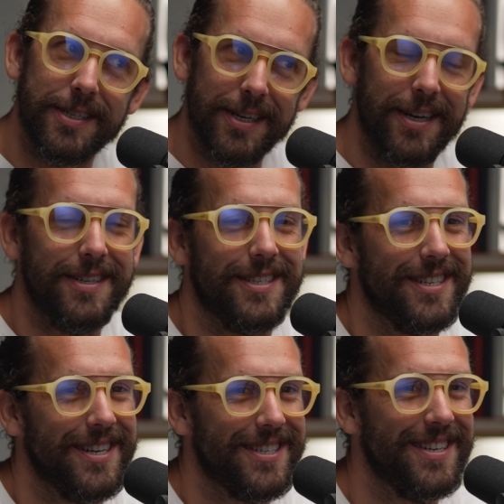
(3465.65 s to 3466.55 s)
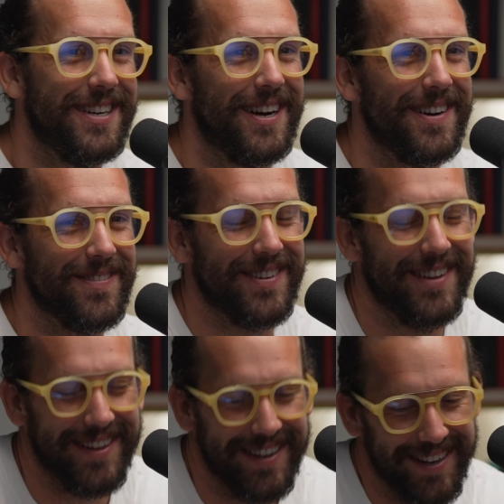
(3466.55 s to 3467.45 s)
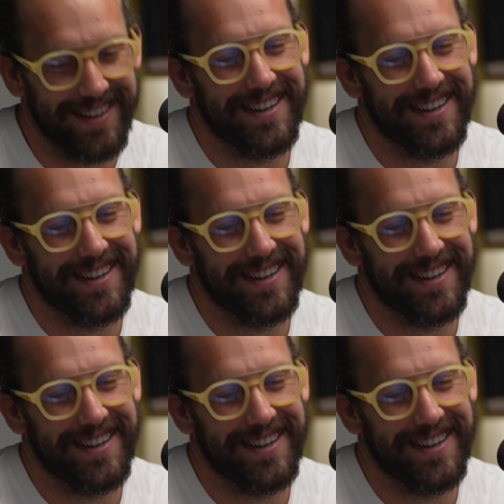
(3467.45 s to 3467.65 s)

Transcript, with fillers: Just, just, it's just enough. yeah.